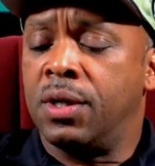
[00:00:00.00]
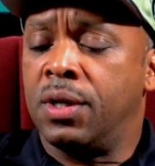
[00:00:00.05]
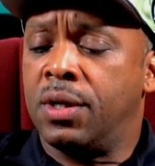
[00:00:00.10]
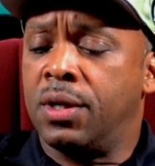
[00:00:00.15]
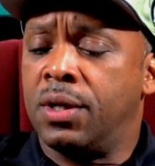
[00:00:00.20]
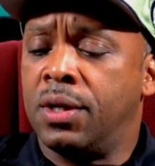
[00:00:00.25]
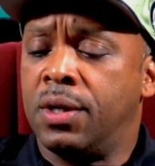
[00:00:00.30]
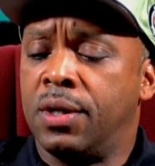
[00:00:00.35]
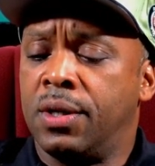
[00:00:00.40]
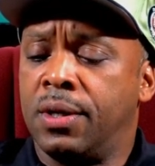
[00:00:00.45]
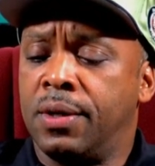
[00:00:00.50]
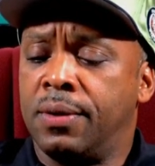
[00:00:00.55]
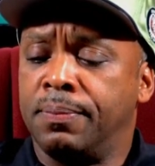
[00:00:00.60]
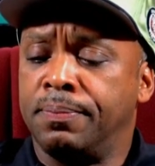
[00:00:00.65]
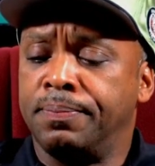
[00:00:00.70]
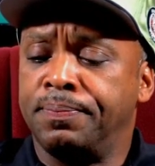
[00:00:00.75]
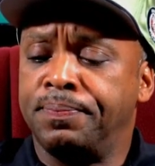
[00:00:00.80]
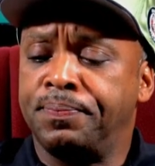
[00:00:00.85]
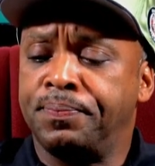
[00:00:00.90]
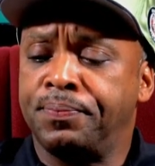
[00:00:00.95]

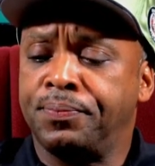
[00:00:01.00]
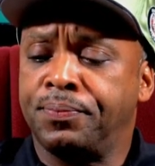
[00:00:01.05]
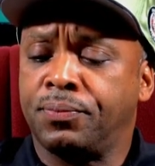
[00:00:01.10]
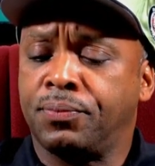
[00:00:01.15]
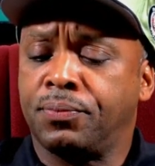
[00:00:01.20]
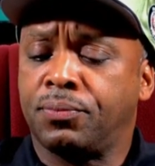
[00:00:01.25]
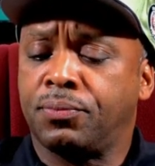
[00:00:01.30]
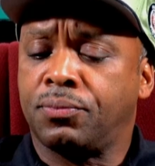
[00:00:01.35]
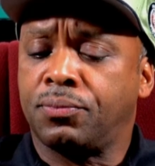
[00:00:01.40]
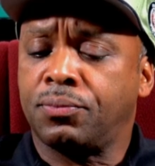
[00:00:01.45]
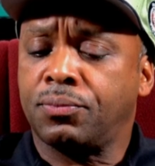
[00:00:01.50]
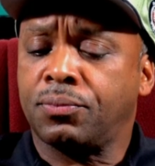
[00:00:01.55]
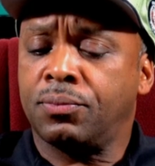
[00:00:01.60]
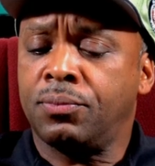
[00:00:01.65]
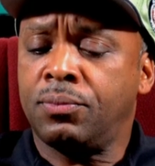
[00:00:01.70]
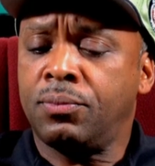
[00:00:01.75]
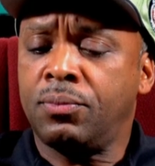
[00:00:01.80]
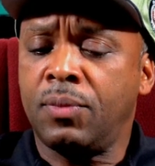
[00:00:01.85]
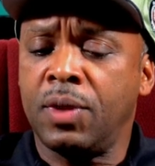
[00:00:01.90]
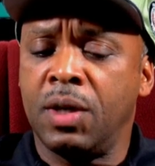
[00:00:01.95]
But
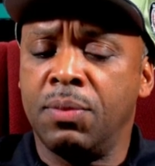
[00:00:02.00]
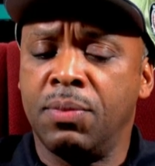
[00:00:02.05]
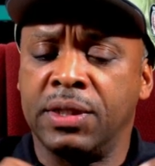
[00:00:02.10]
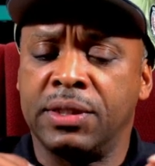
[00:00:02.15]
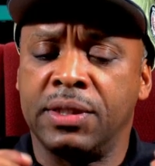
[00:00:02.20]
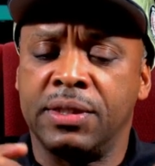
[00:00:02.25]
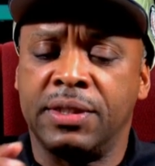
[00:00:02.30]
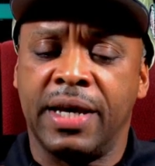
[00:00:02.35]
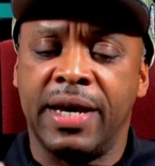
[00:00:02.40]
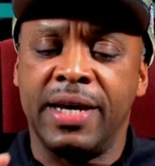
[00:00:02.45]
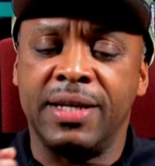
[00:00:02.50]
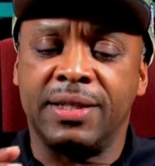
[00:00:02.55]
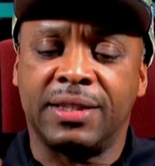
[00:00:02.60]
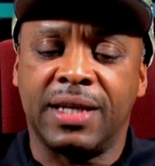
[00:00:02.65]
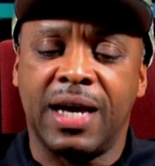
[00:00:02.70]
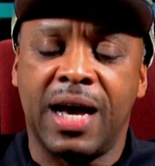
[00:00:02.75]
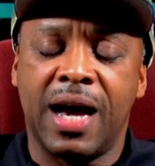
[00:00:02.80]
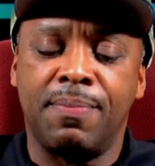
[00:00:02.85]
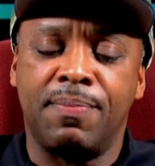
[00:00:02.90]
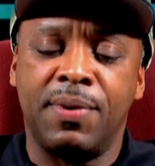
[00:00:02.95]
today's
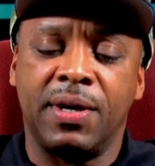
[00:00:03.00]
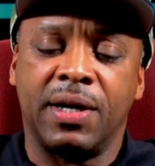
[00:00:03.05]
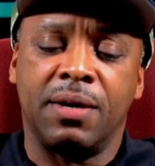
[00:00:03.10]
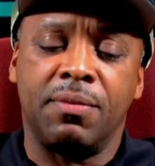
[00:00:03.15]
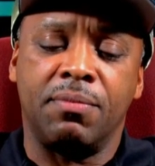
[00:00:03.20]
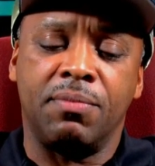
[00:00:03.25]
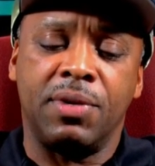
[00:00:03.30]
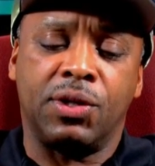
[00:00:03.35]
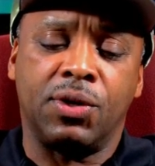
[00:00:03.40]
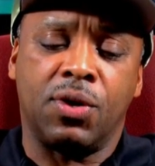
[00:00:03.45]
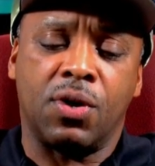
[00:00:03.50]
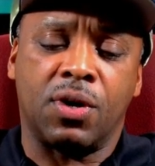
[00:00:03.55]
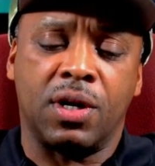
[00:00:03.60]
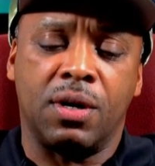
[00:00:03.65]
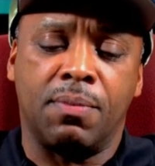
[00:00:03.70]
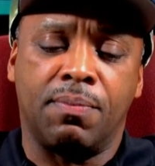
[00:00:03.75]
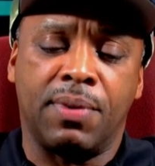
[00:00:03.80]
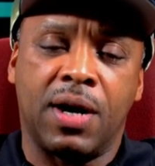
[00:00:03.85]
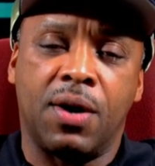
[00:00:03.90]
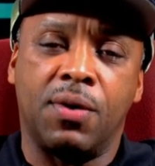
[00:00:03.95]
topic, I'm going to be
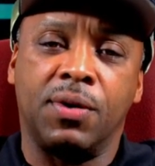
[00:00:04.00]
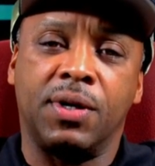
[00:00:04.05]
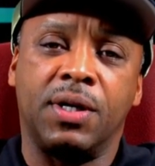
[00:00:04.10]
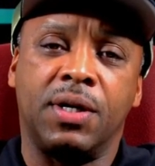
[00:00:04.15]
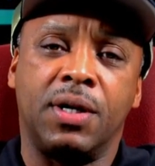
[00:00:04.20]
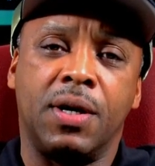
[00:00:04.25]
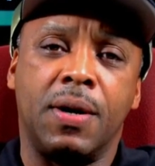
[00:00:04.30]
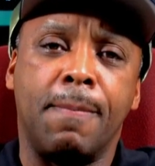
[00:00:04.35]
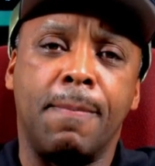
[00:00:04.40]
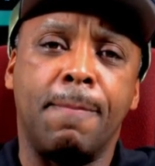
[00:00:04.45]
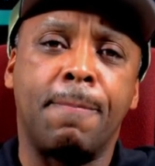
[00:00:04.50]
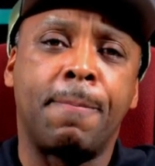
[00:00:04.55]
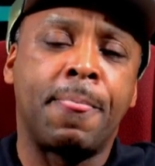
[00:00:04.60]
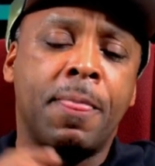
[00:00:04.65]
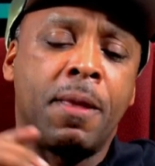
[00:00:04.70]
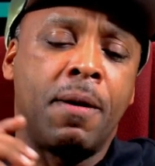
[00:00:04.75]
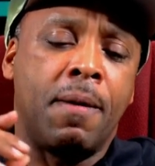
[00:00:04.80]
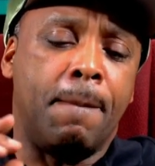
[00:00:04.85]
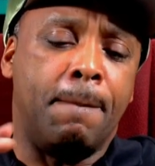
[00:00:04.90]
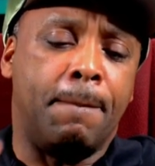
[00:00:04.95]
talking about
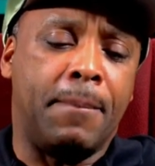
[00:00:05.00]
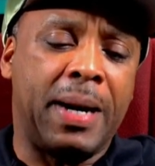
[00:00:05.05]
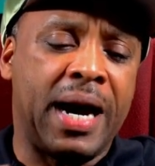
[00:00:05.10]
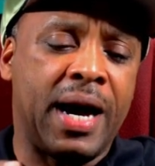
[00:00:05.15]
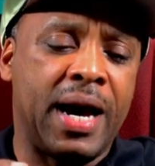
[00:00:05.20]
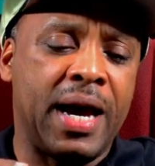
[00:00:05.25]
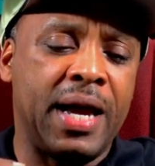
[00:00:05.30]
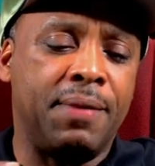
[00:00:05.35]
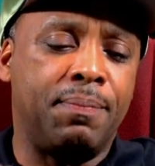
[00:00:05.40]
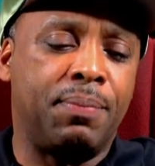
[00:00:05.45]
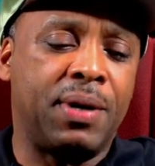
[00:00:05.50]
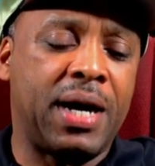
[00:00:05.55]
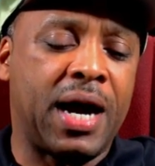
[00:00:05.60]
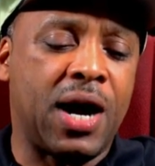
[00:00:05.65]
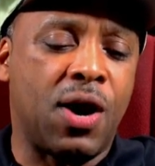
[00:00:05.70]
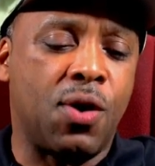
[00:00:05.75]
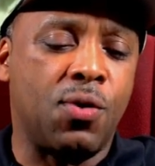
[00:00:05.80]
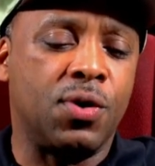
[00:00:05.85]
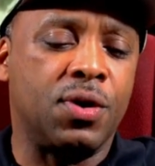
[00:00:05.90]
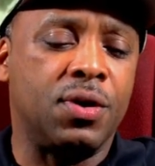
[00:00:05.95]
mind
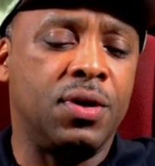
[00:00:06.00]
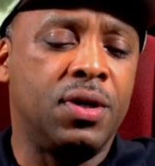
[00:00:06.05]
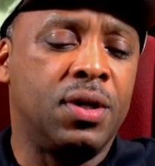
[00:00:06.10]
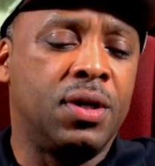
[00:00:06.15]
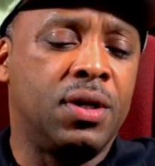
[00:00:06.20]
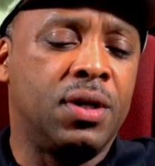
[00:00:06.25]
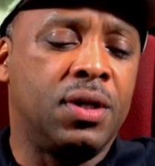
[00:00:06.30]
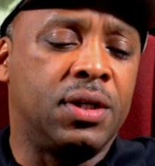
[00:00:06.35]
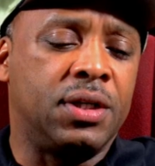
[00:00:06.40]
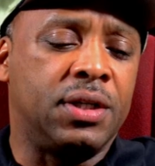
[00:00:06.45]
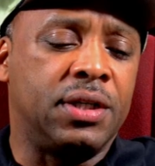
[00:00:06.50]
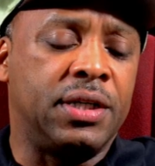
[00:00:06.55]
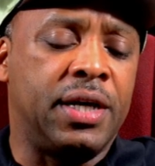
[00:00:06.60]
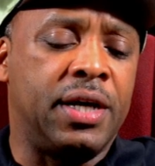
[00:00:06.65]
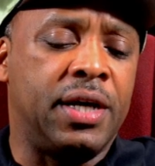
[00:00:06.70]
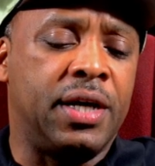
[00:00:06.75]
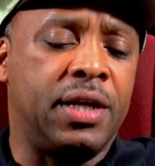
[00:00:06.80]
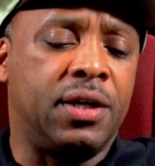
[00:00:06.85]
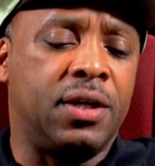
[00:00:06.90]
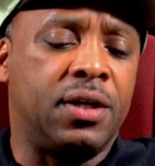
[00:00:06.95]
power,
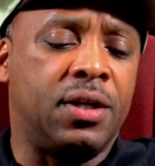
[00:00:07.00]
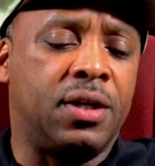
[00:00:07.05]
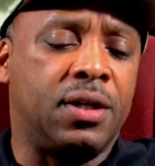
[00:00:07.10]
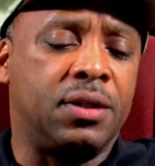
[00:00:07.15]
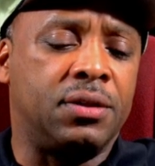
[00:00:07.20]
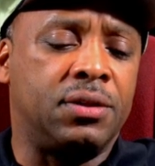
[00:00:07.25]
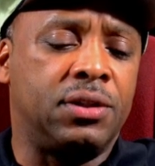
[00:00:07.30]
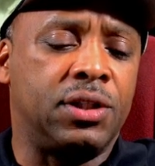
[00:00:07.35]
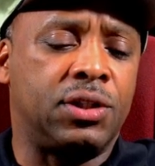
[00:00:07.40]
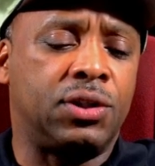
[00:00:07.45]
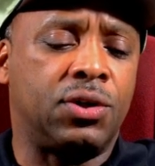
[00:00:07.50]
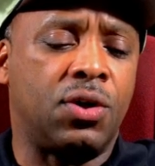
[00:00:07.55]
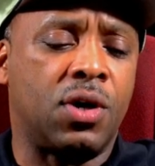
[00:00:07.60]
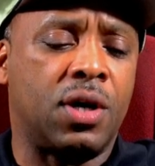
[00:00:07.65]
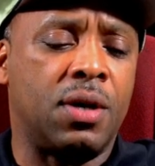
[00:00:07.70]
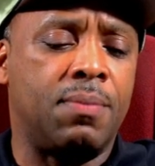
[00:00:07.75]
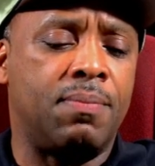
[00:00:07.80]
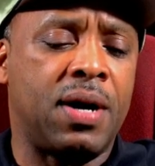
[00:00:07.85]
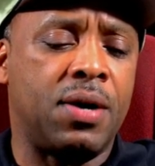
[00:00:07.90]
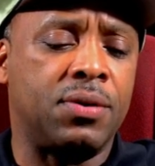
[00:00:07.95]
and just
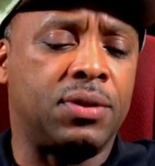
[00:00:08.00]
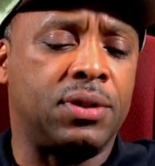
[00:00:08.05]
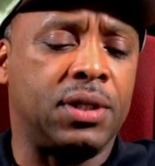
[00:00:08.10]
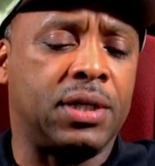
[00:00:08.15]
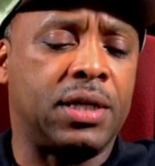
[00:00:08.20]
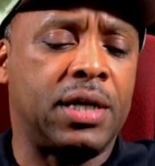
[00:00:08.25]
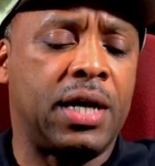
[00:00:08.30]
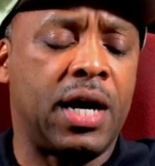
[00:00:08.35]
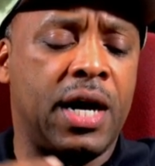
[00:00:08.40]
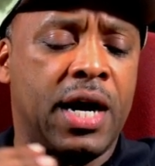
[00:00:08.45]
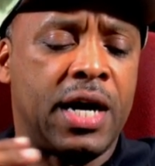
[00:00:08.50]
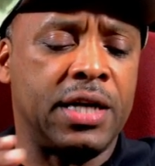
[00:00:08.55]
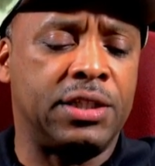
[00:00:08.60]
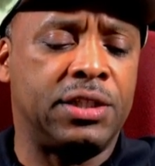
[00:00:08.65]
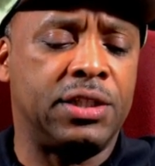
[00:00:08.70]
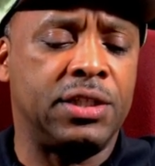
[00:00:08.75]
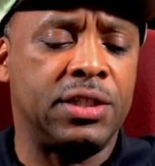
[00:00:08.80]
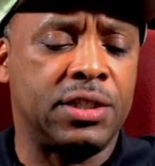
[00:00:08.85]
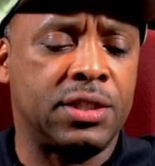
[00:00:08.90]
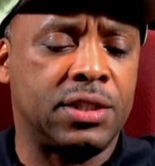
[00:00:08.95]
talking about the
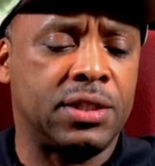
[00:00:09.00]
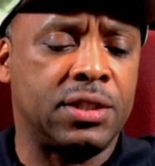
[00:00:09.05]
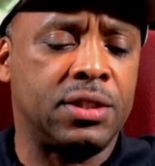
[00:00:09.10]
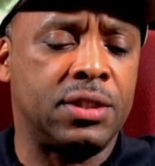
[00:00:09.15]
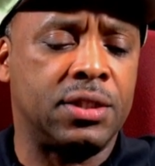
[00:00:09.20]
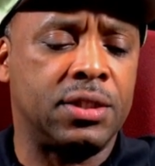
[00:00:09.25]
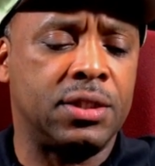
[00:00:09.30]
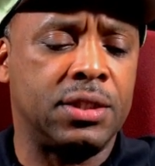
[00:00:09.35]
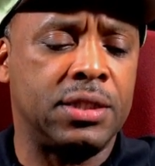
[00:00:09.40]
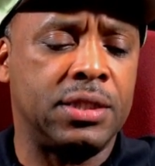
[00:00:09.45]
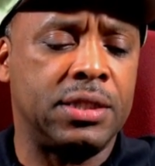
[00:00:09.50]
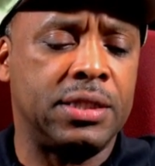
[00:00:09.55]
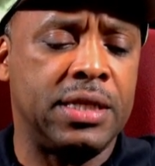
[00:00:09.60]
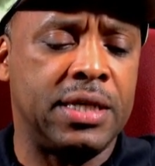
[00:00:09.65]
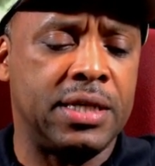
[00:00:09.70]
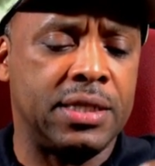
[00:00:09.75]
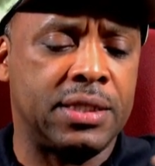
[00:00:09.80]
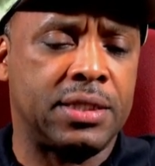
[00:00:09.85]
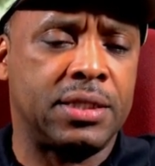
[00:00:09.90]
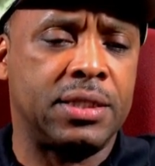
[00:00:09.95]

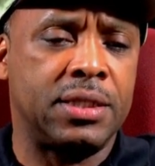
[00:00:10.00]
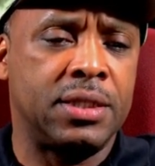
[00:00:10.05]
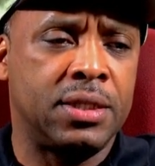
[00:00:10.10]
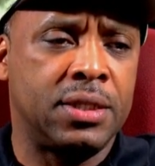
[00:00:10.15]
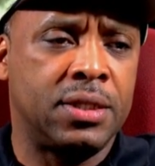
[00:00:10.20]
consciousness,